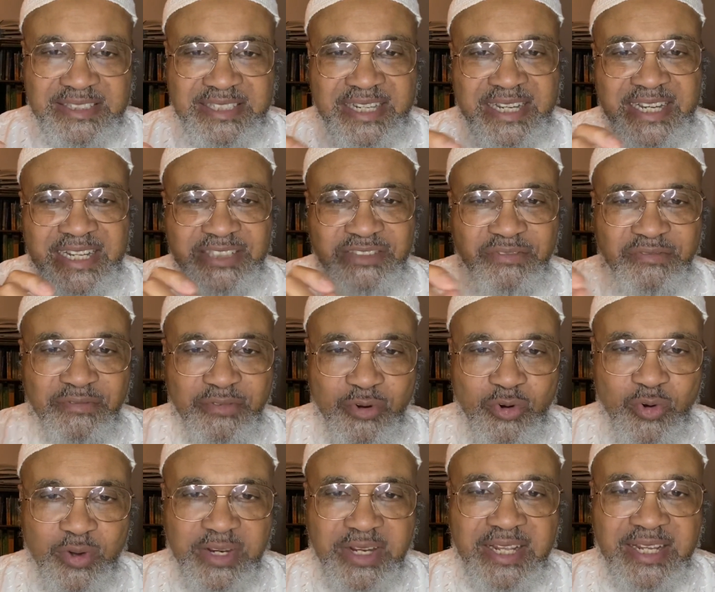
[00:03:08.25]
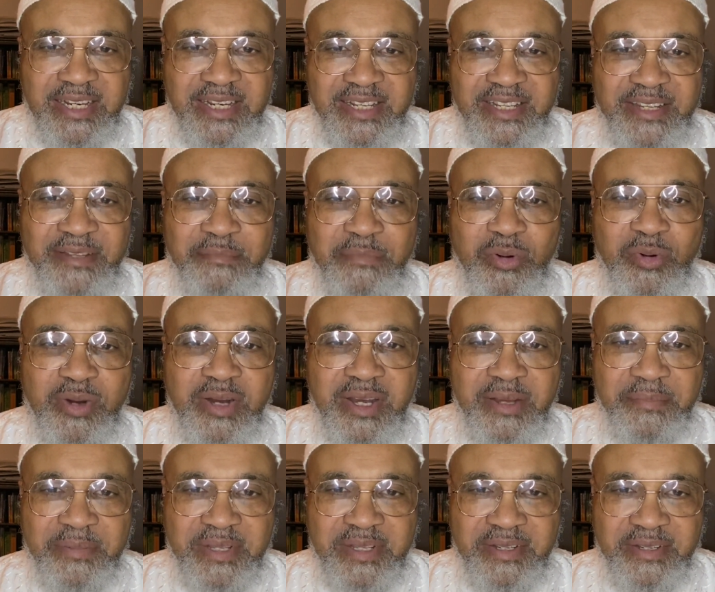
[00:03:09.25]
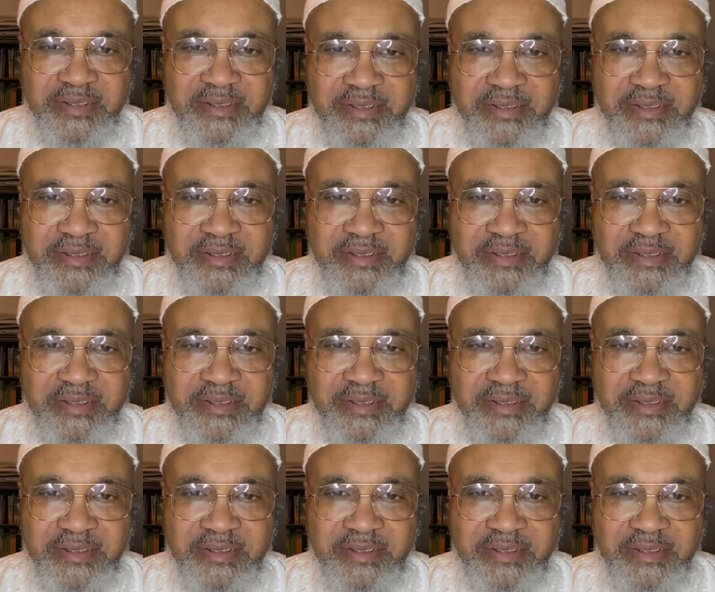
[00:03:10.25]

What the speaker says: Aleem Muhammad,